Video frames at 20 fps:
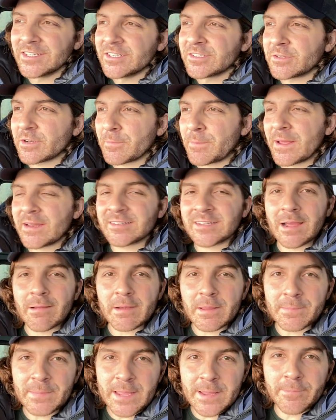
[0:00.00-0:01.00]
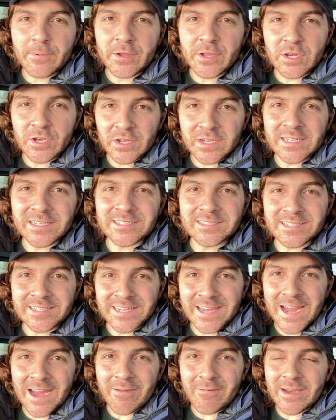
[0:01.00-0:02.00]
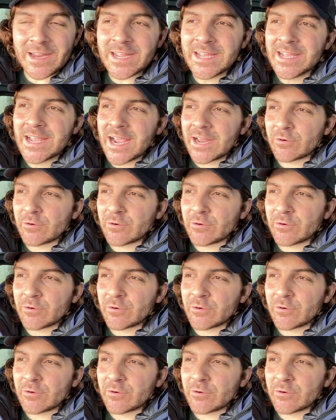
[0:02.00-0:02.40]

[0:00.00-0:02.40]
So it depends how many people you're looking to carry.